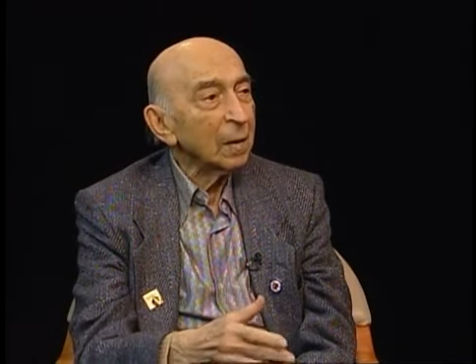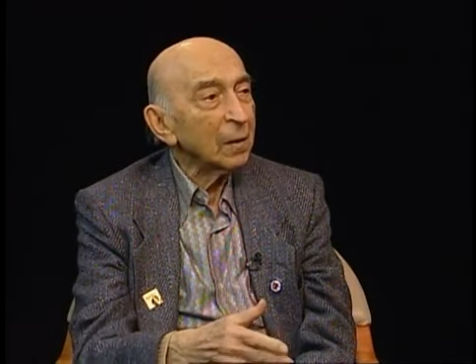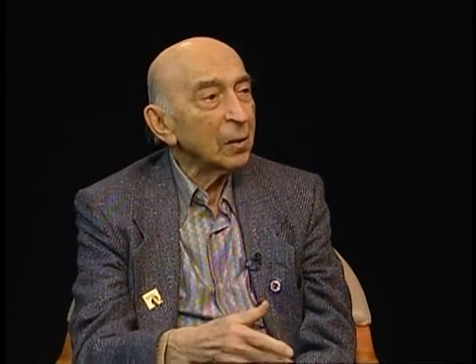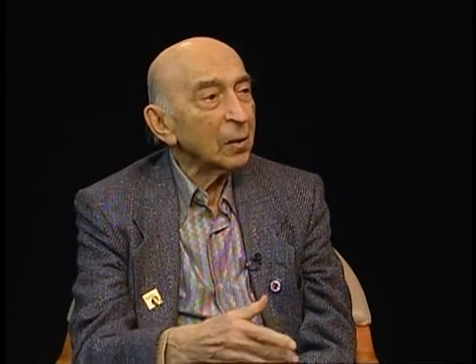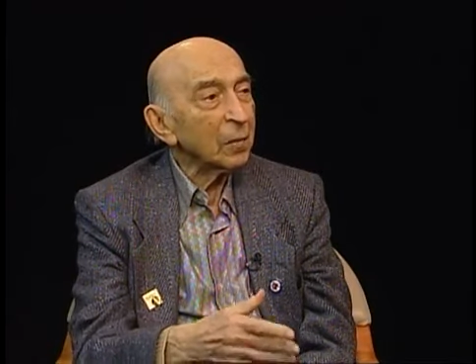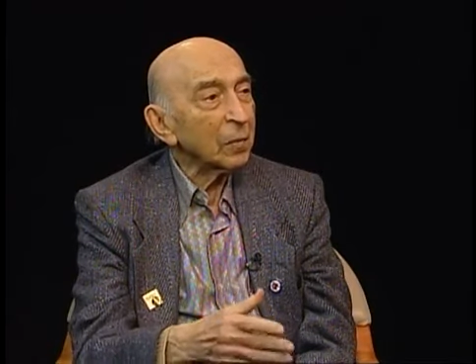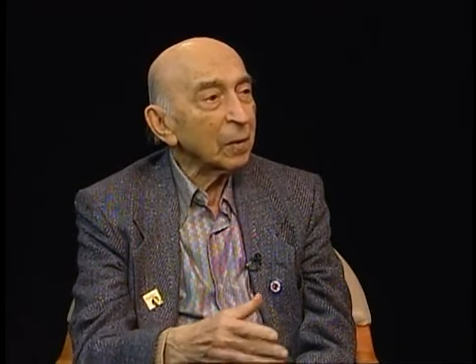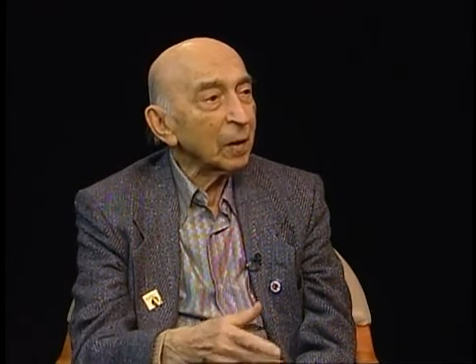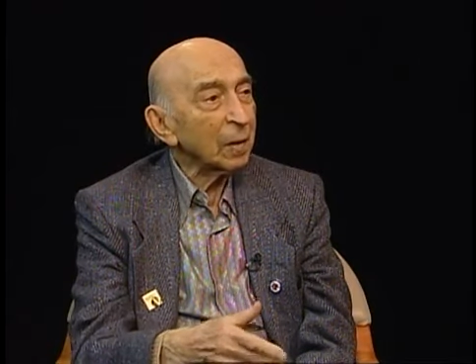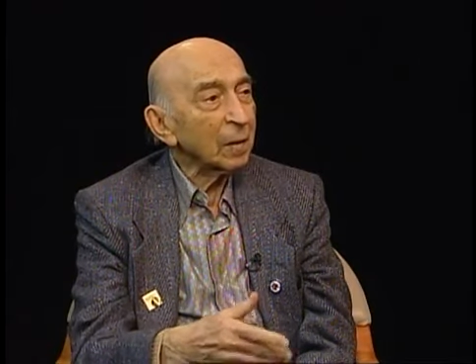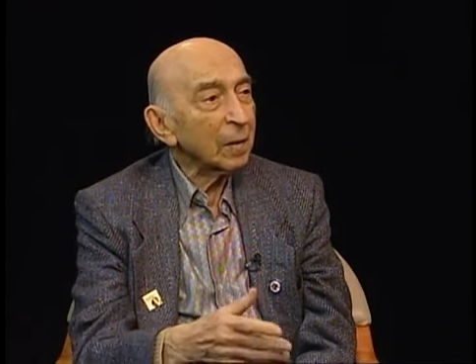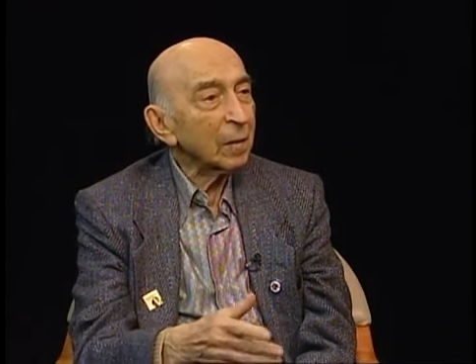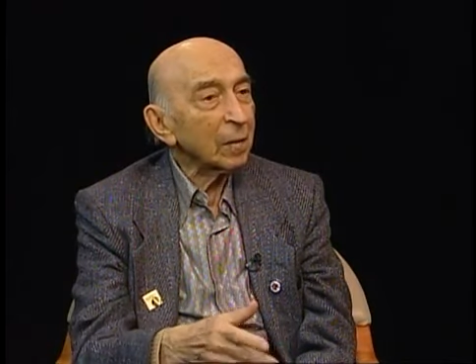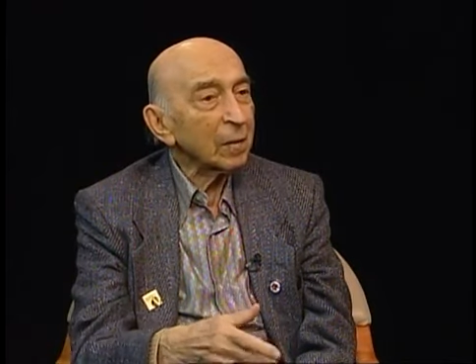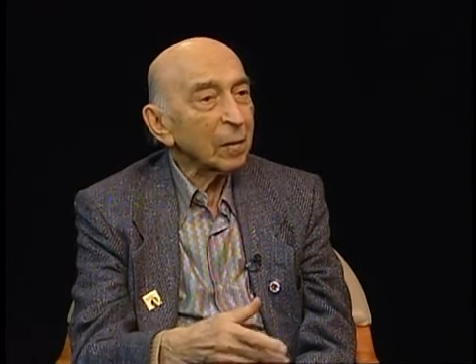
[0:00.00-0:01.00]
chief
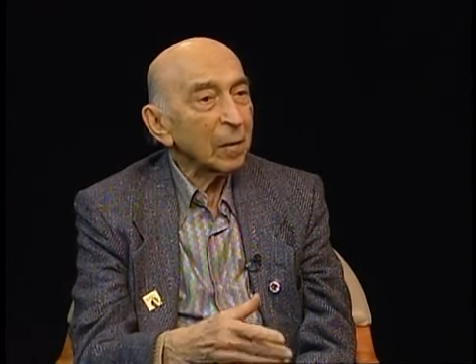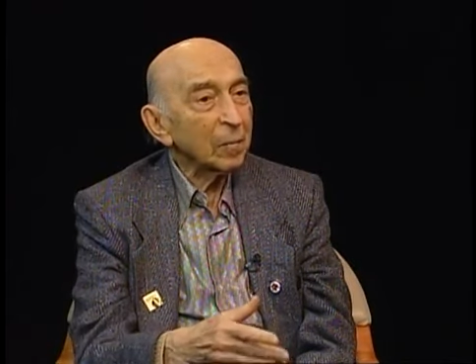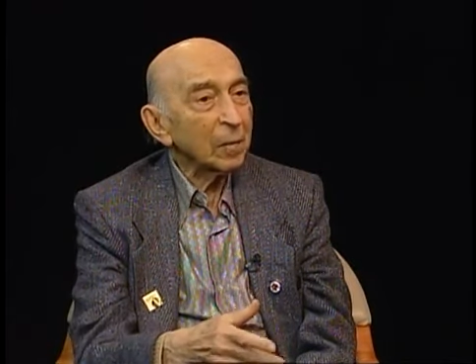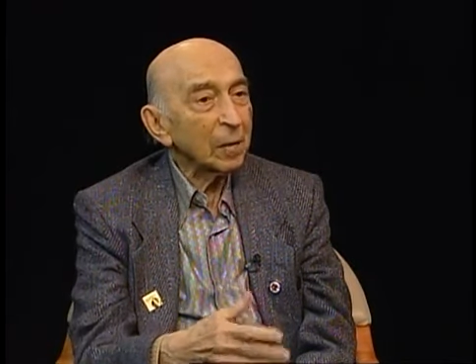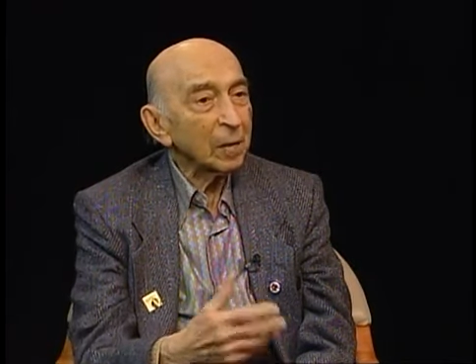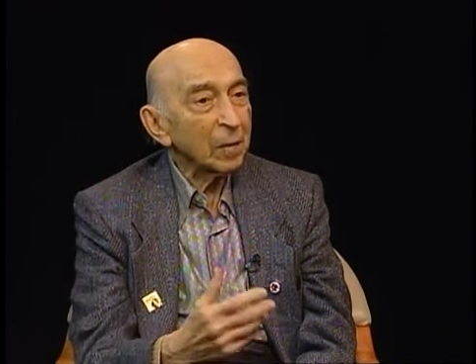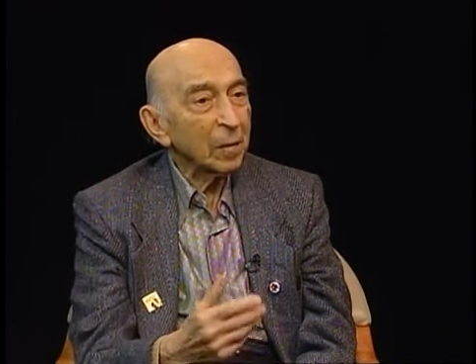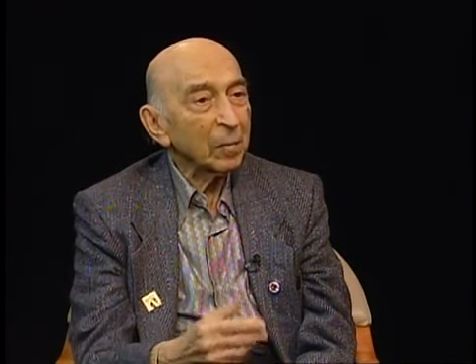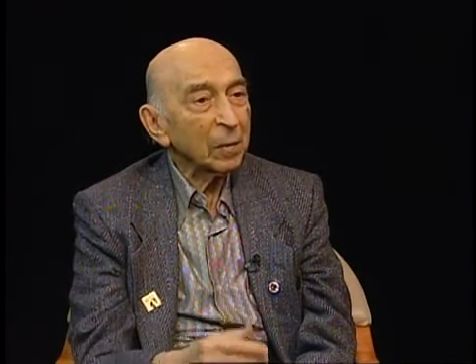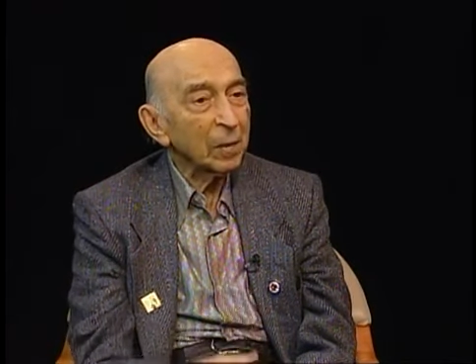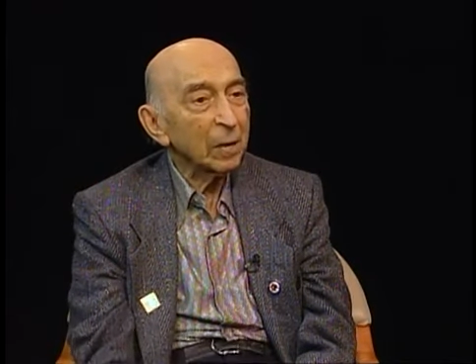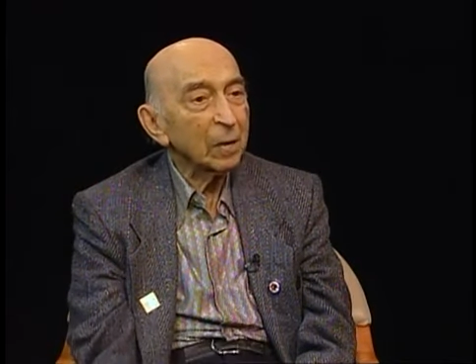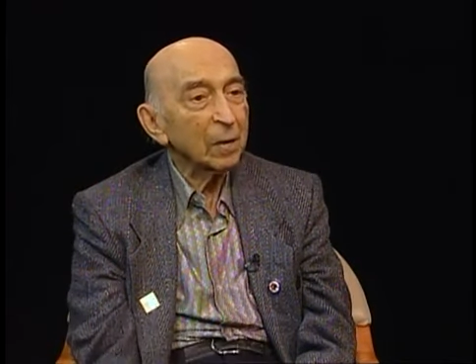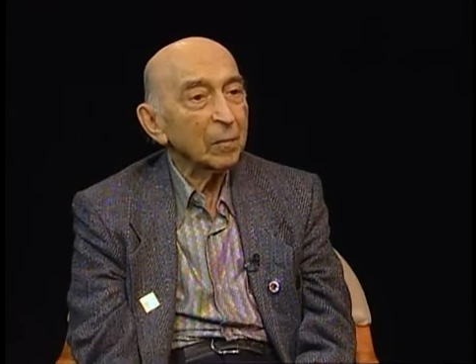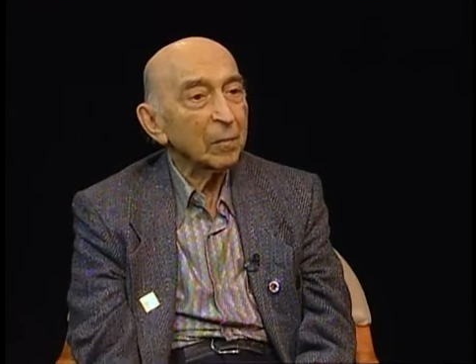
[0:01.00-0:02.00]
technical
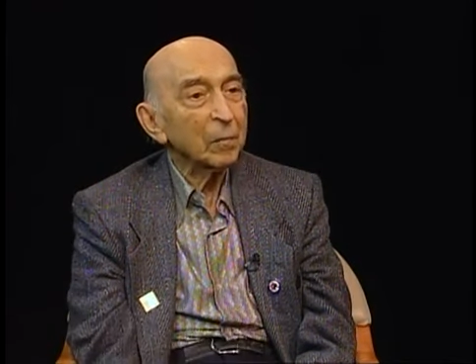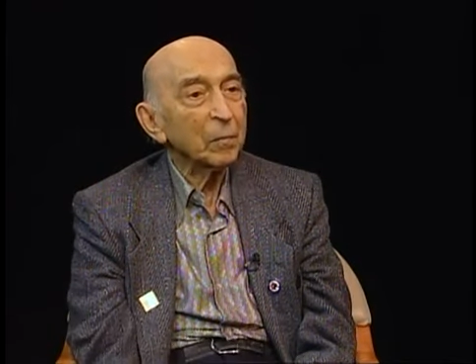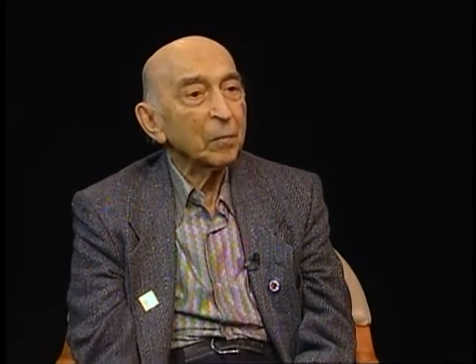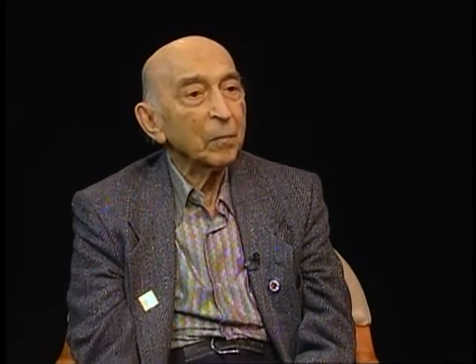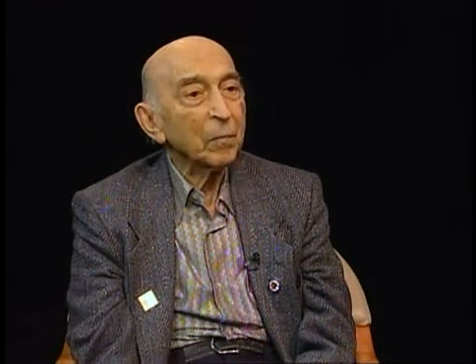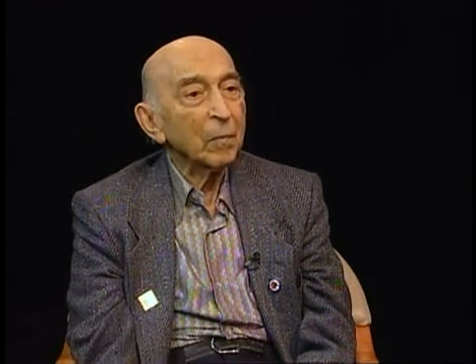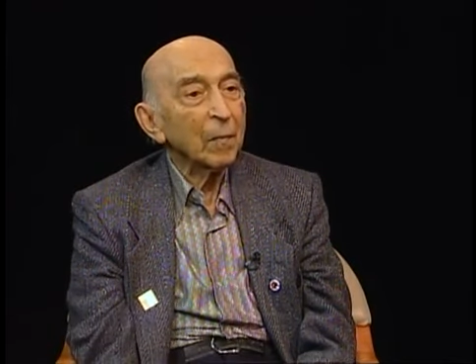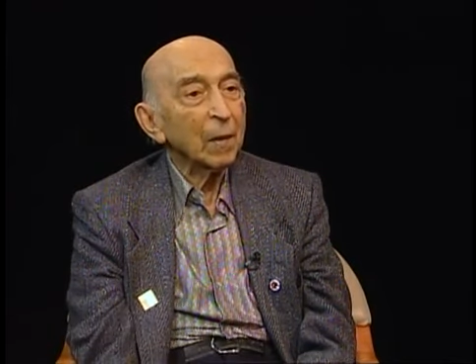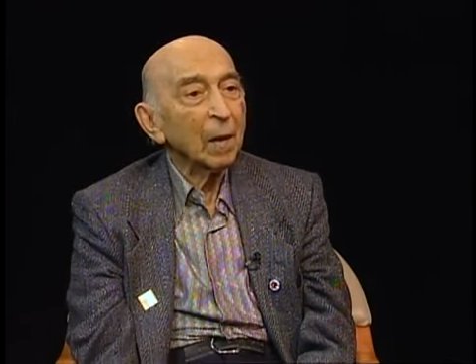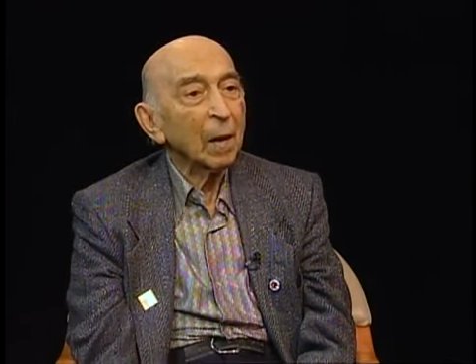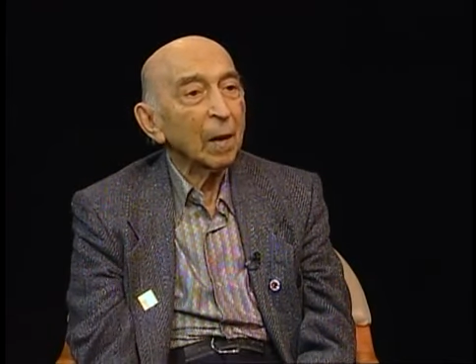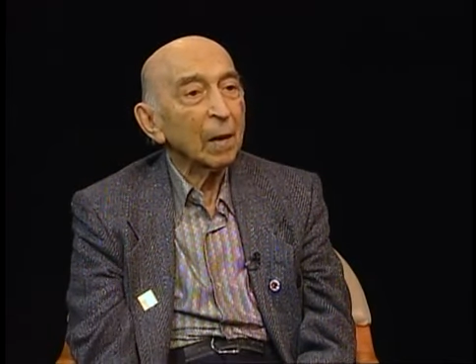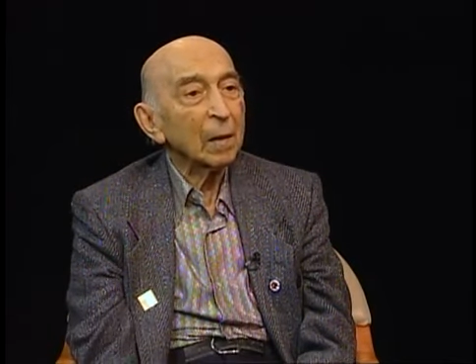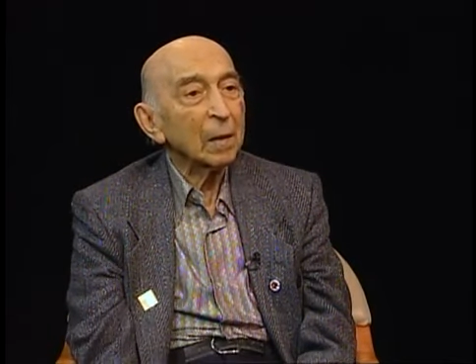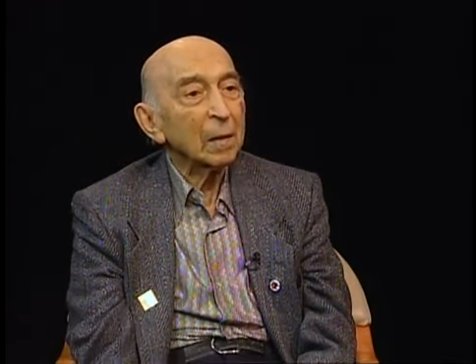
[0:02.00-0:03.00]
something,
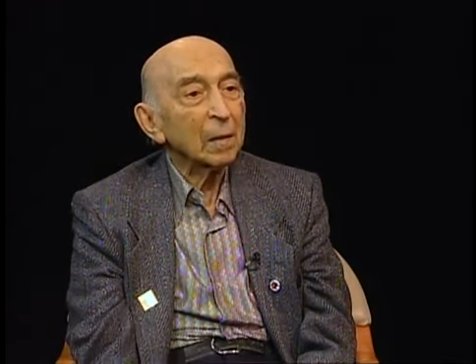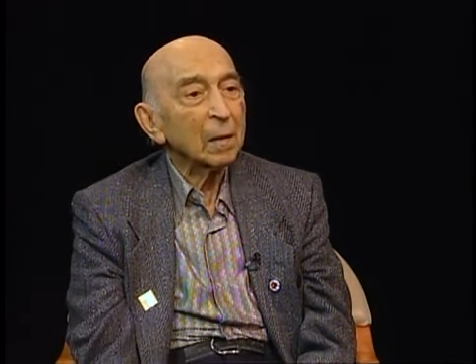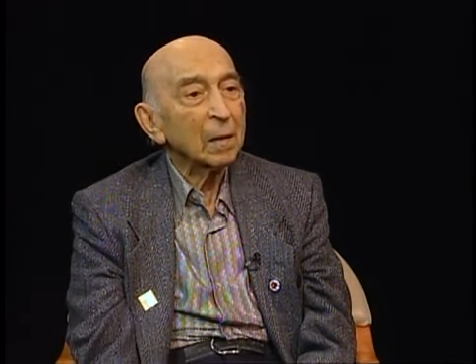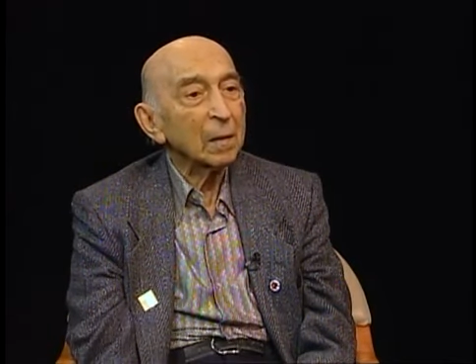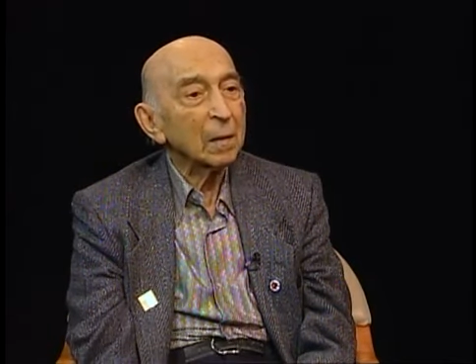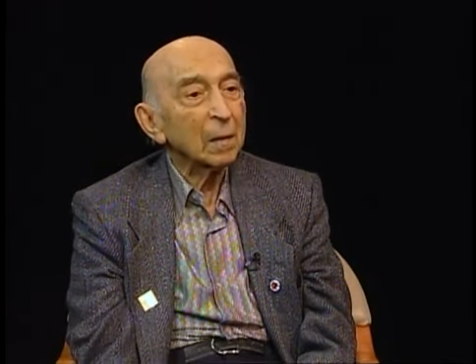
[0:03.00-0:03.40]
and